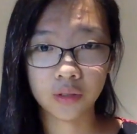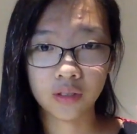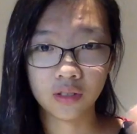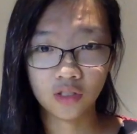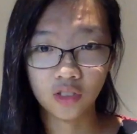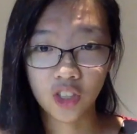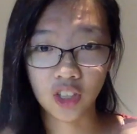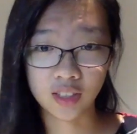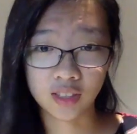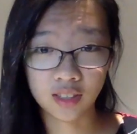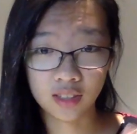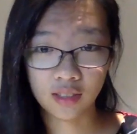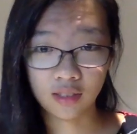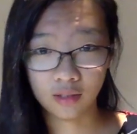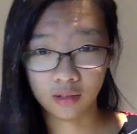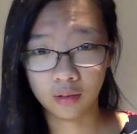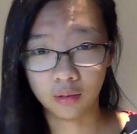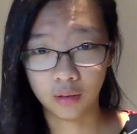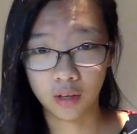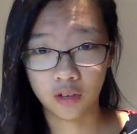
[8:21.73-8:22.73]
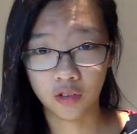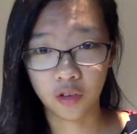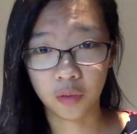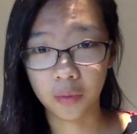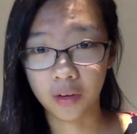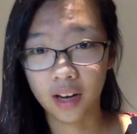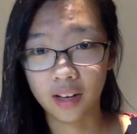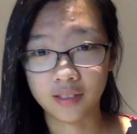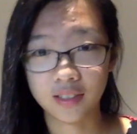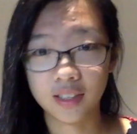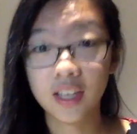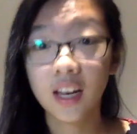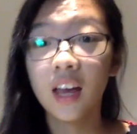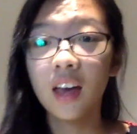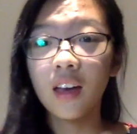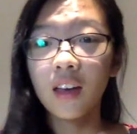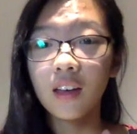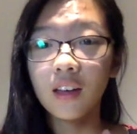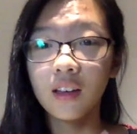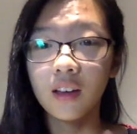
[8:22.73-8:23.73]
Jesus, whatever you pronounce it,
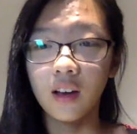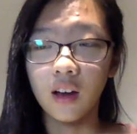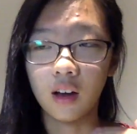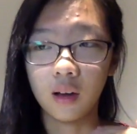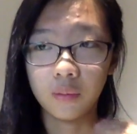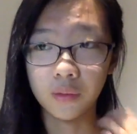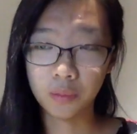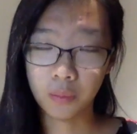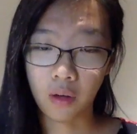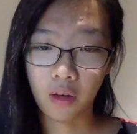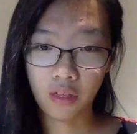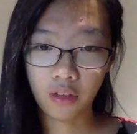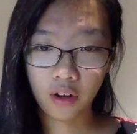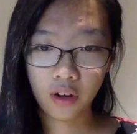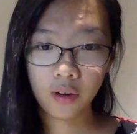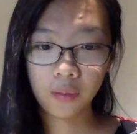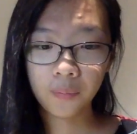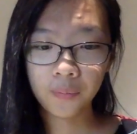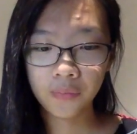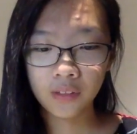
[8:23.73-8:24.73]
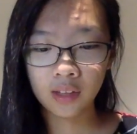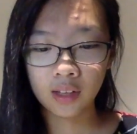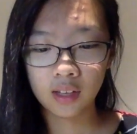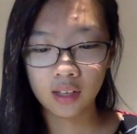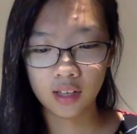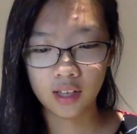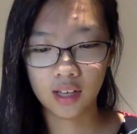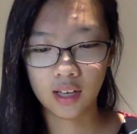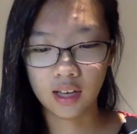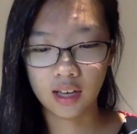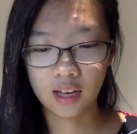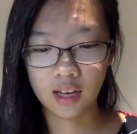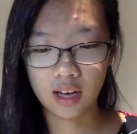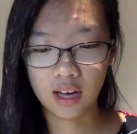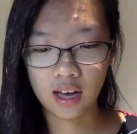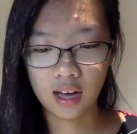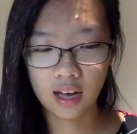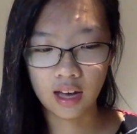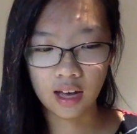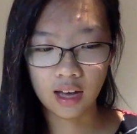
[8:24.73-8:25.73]
his mother,
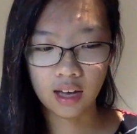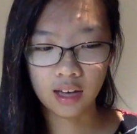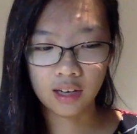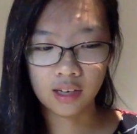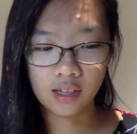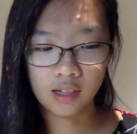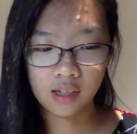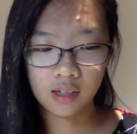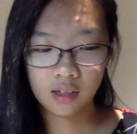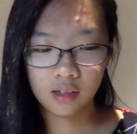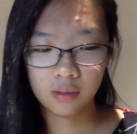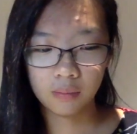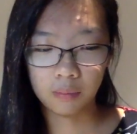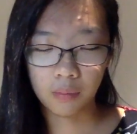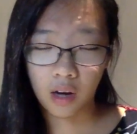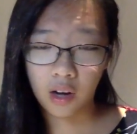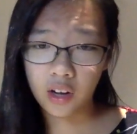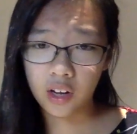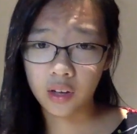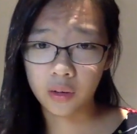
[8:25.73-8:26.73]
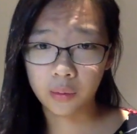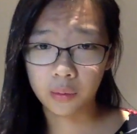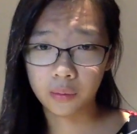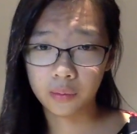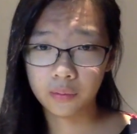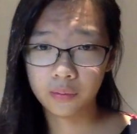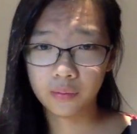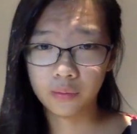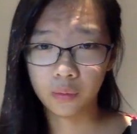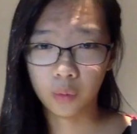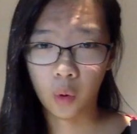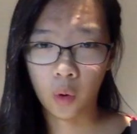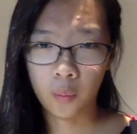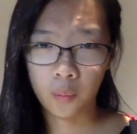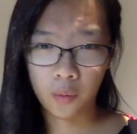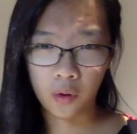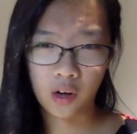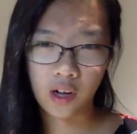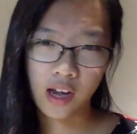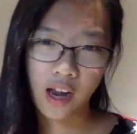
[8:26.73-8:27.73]
and Mary will
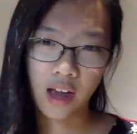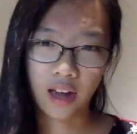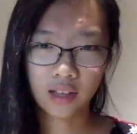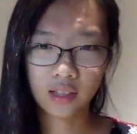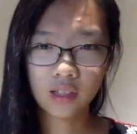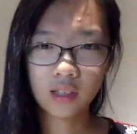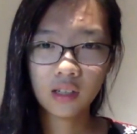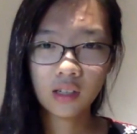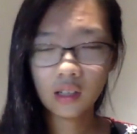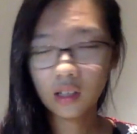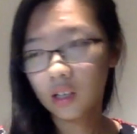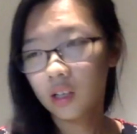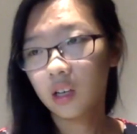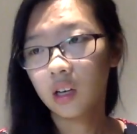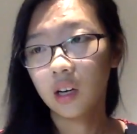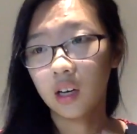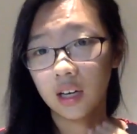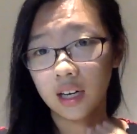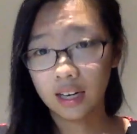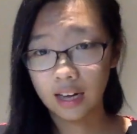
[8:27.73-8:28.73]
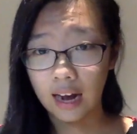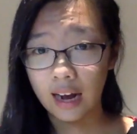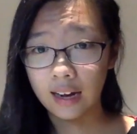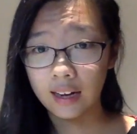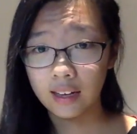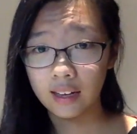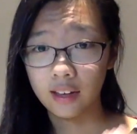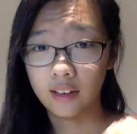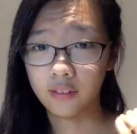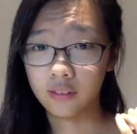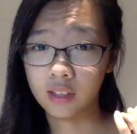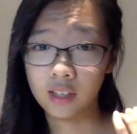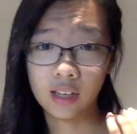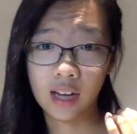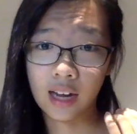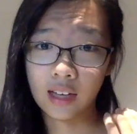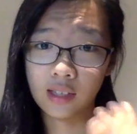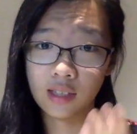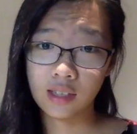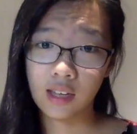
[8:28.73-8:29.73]
protect the knight if the
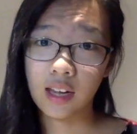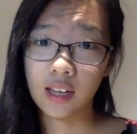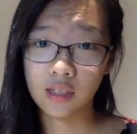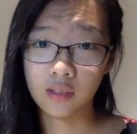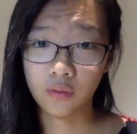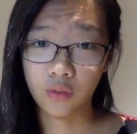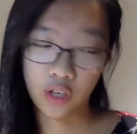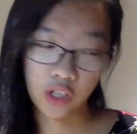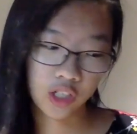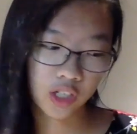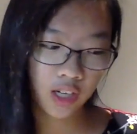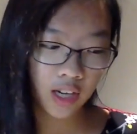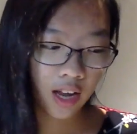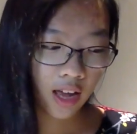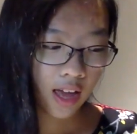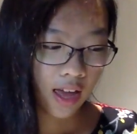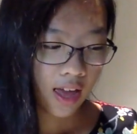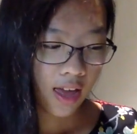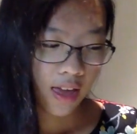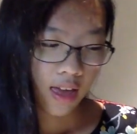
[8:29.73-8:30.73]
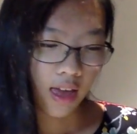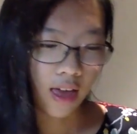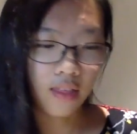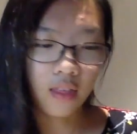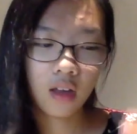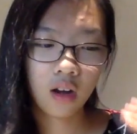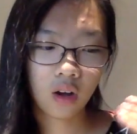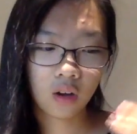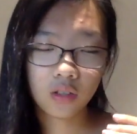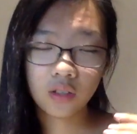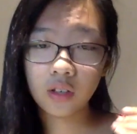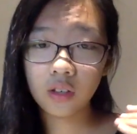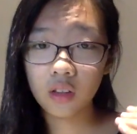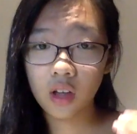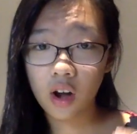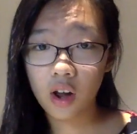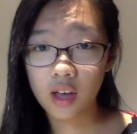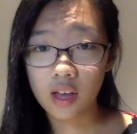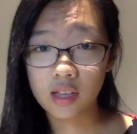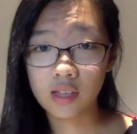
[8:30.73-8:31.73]
knight stays virgin. And then also
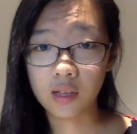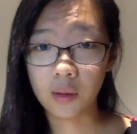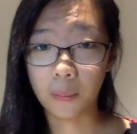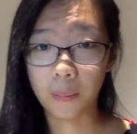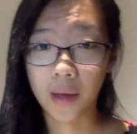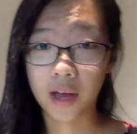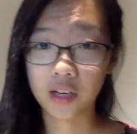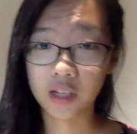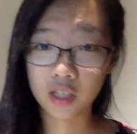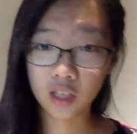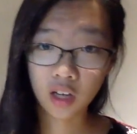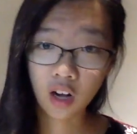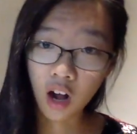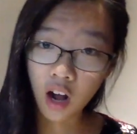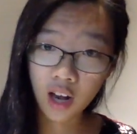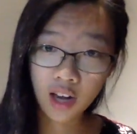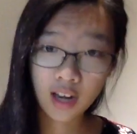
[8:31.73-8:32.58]
there is a pentacle